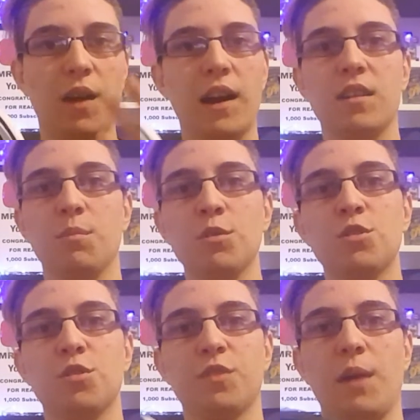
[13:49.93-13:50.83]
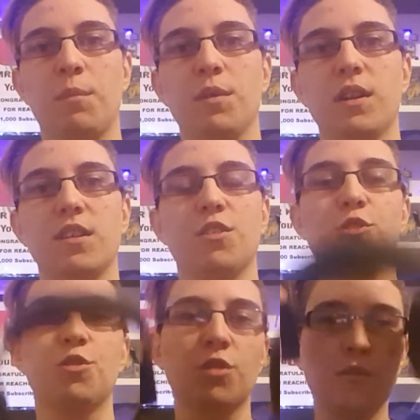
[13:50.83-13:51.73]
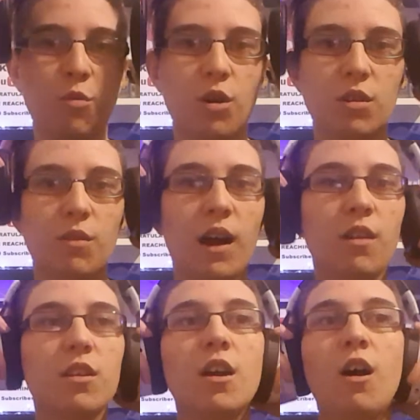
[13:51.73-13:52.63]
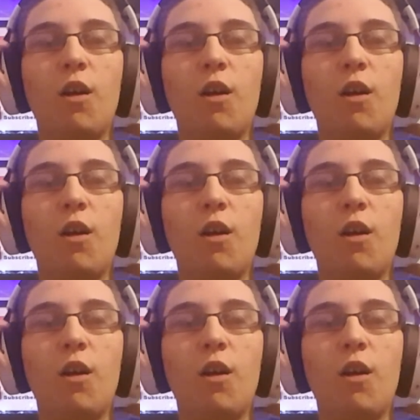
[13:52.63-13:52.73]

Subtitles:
added the Bluetooth capability, so you could have walked around,